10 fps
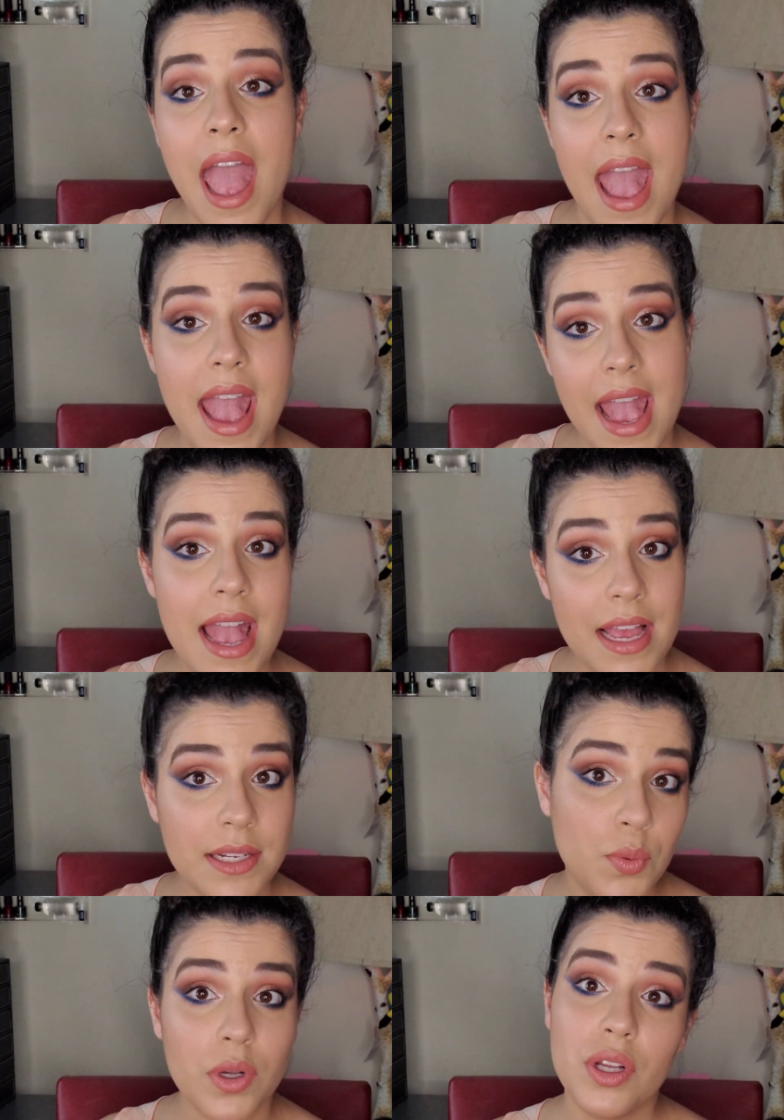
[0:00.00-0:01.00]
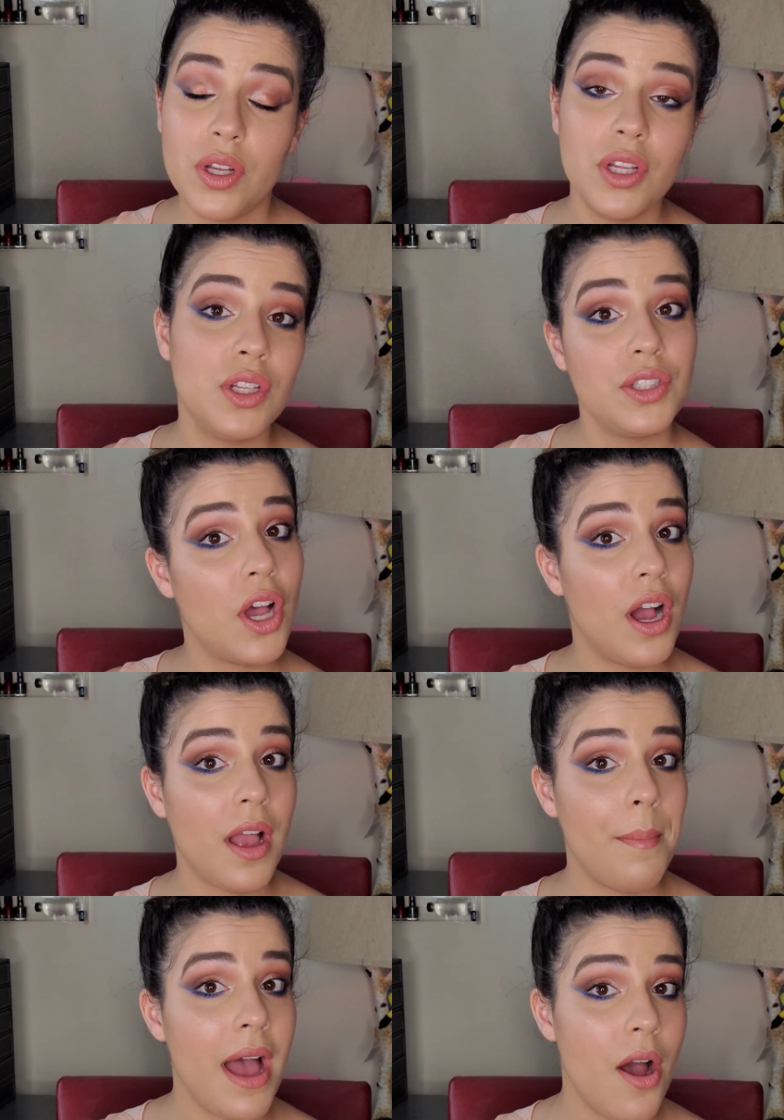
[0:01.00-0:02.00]
And we'll talk
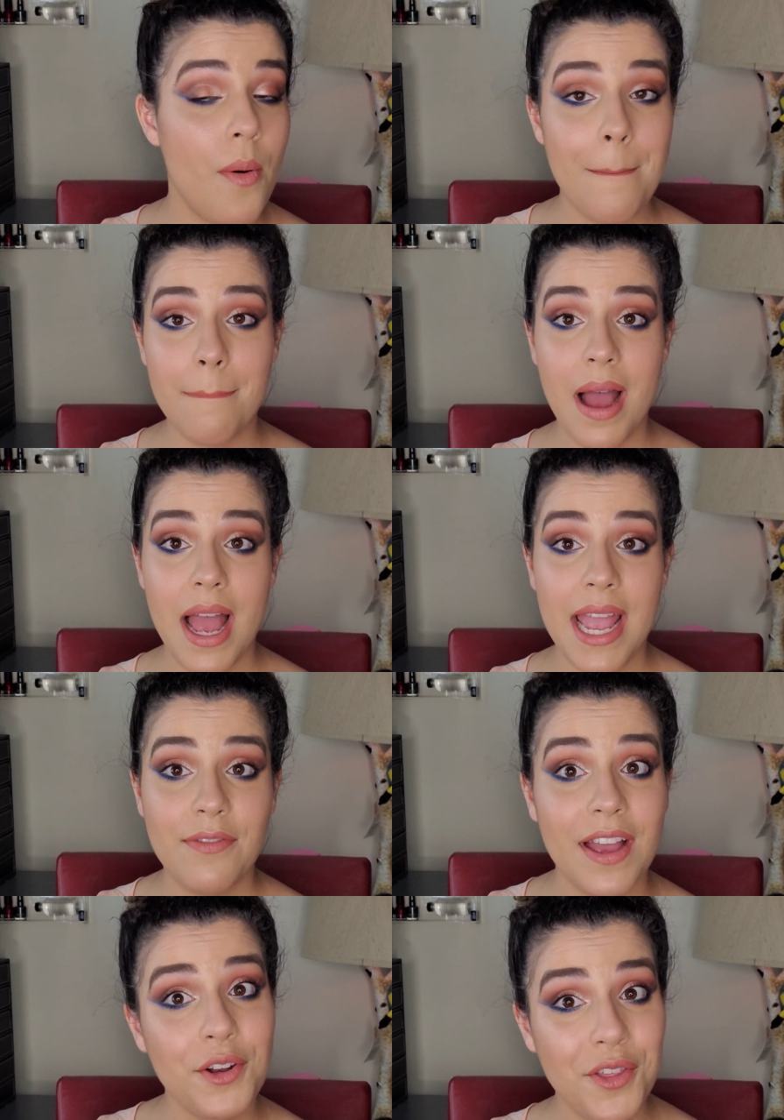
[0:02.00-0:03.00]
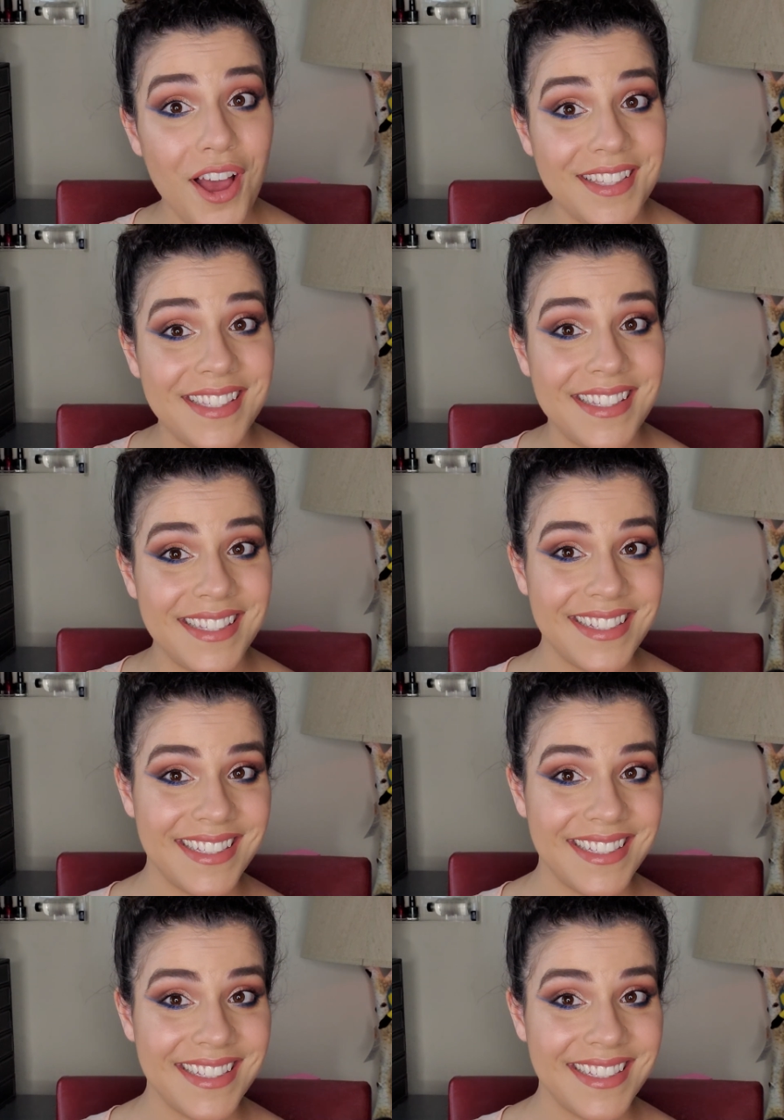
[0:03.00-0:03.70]
about my final thoughts.